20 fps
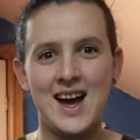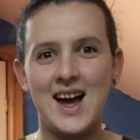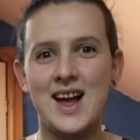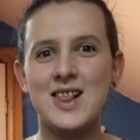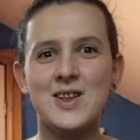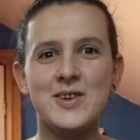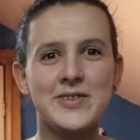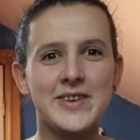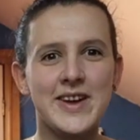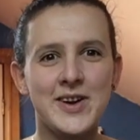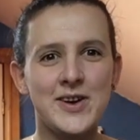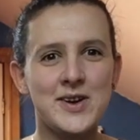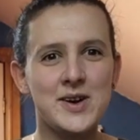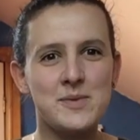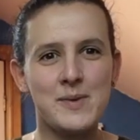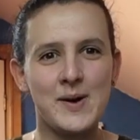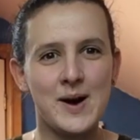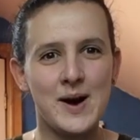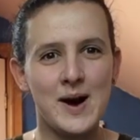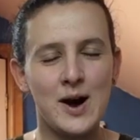I love
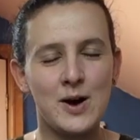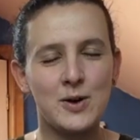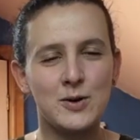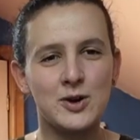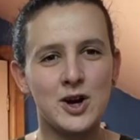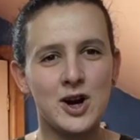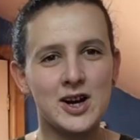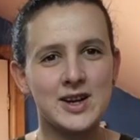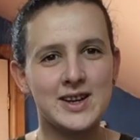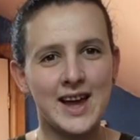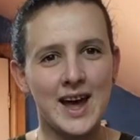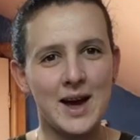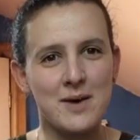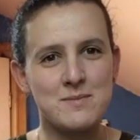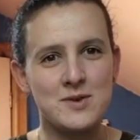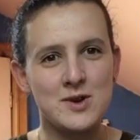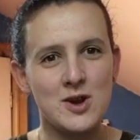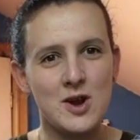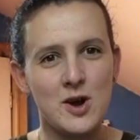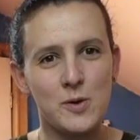hearing about how God
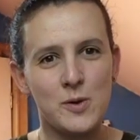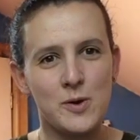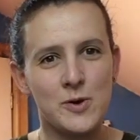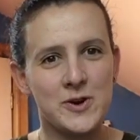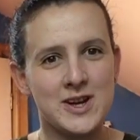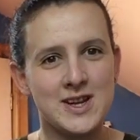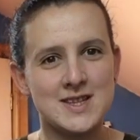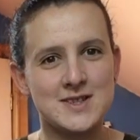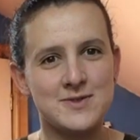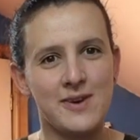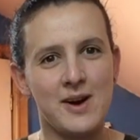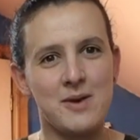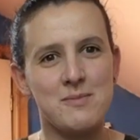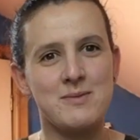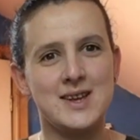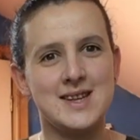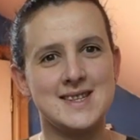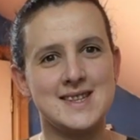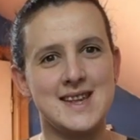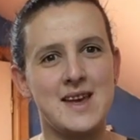kept Noah and his
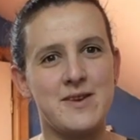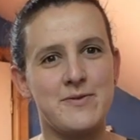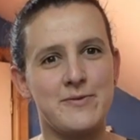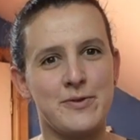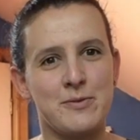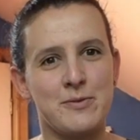family safe